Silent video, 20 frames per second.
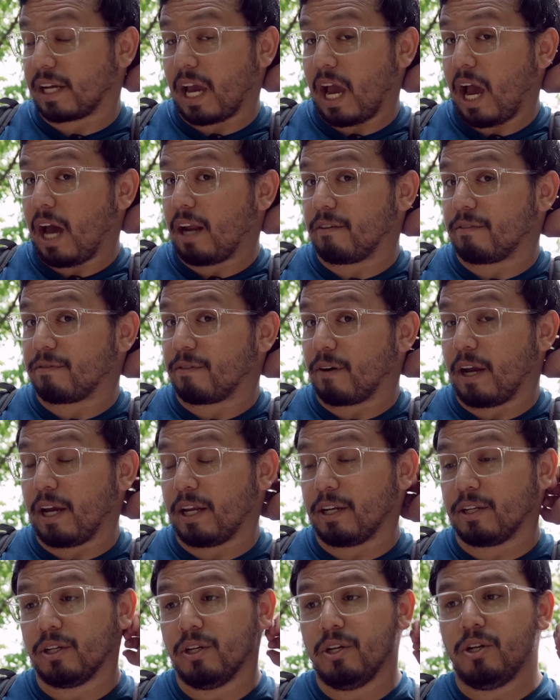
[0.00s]
I had a
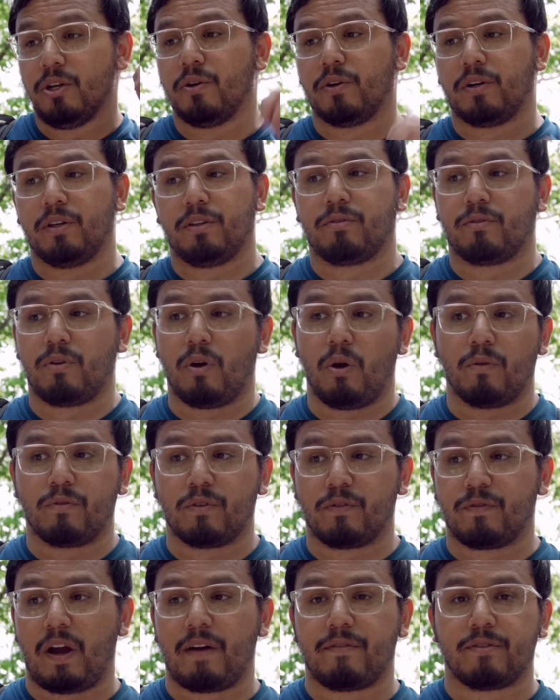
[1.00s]
friend who could throw
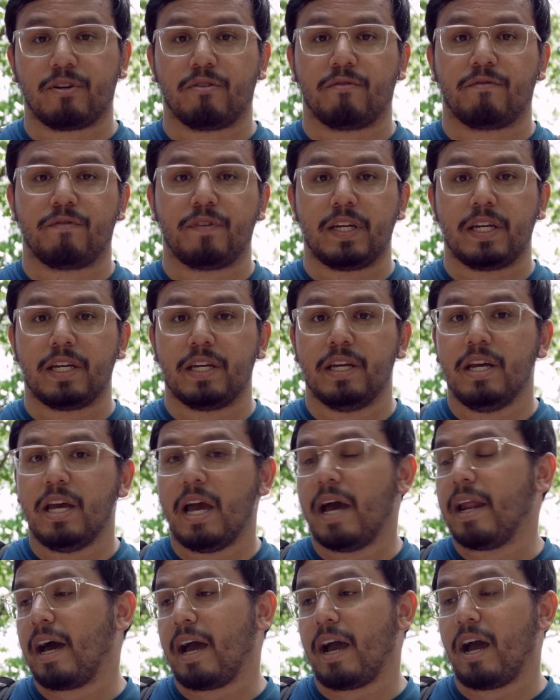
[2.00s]
over 500 feet,
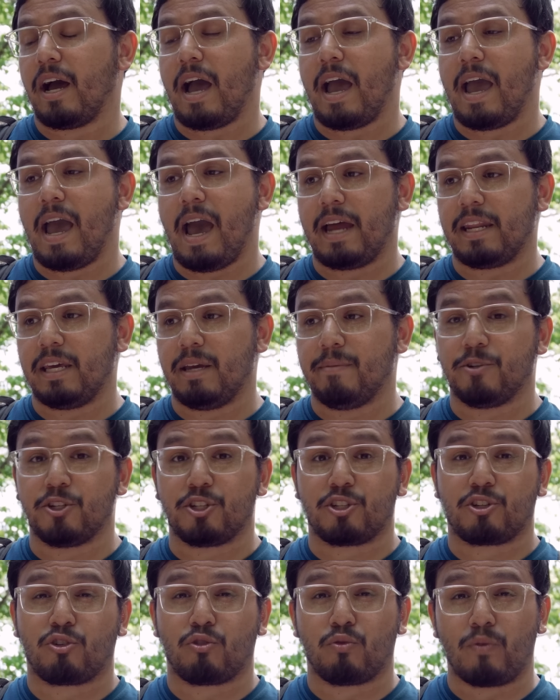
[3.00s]
and I had him
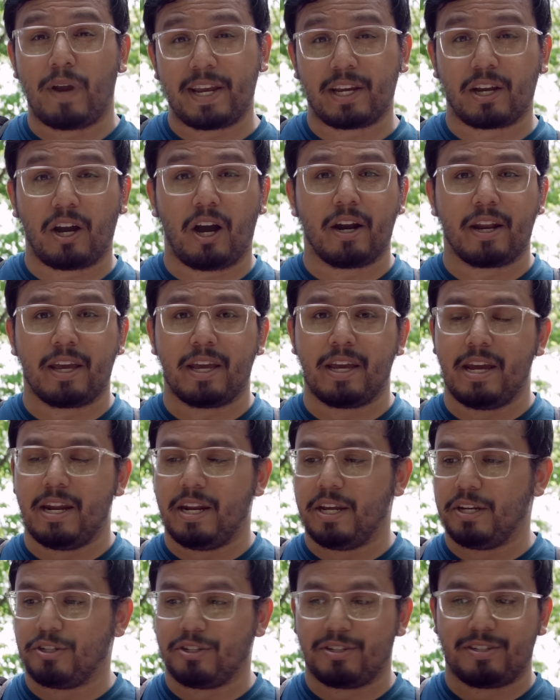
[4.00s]
just crank on it, and
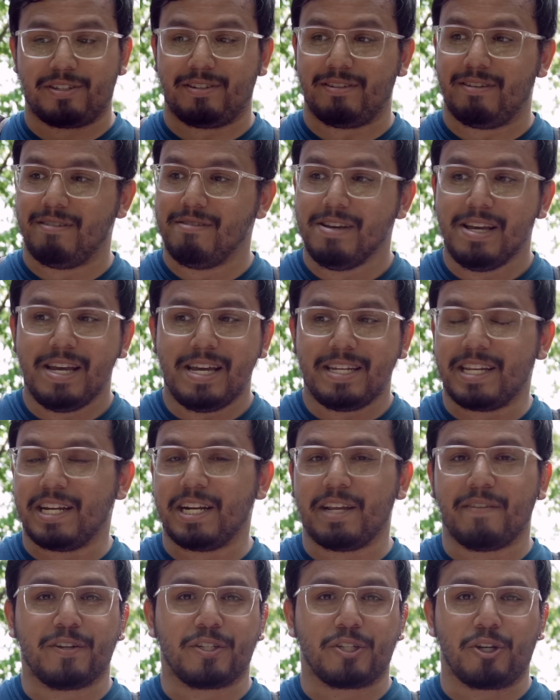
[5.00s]
it just
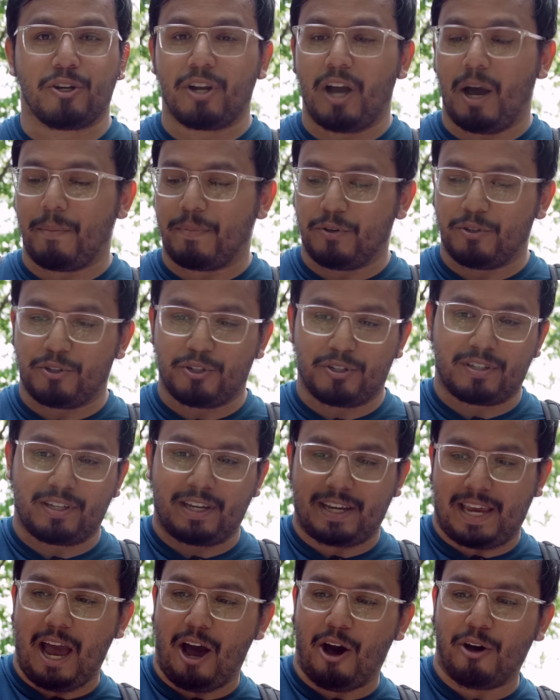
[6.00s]
didn't even turn up. It was just
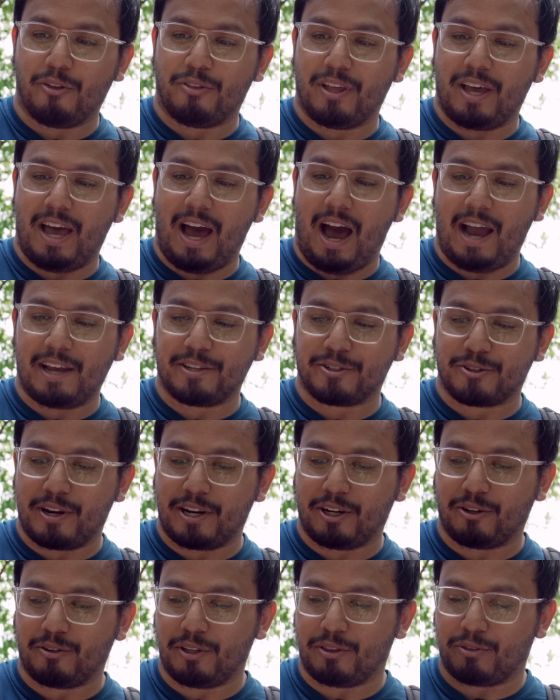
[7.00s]
like held the hyzer
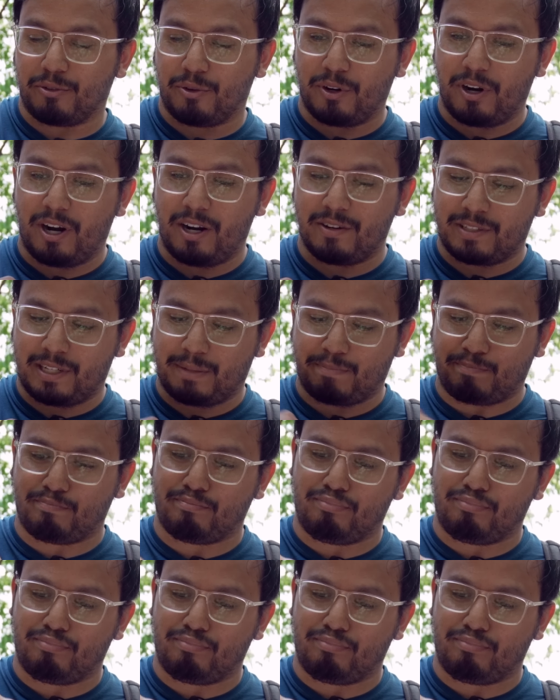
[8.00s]
angle he threw it on. It was like